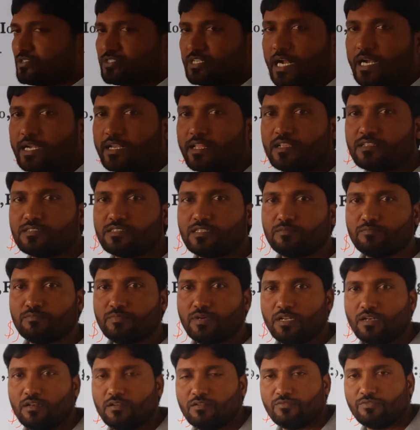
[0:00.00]
starting
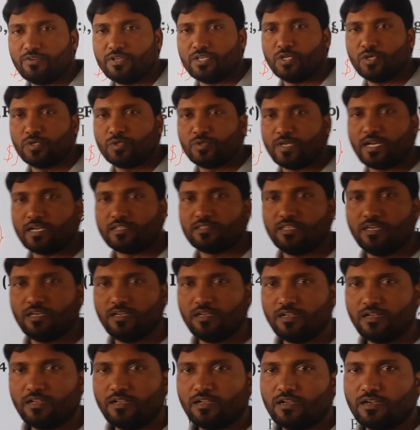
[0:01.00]
symbol, we need to add
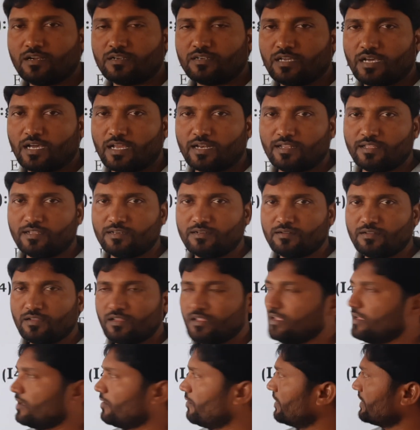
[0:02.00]
the
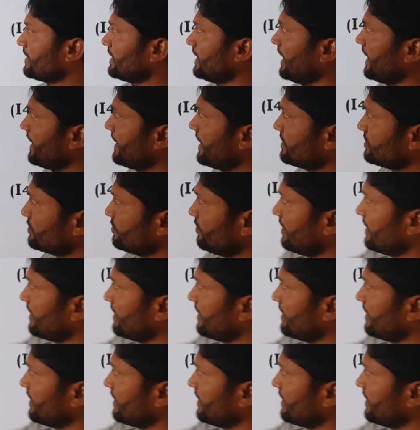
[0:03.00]
dollar. Okay, and next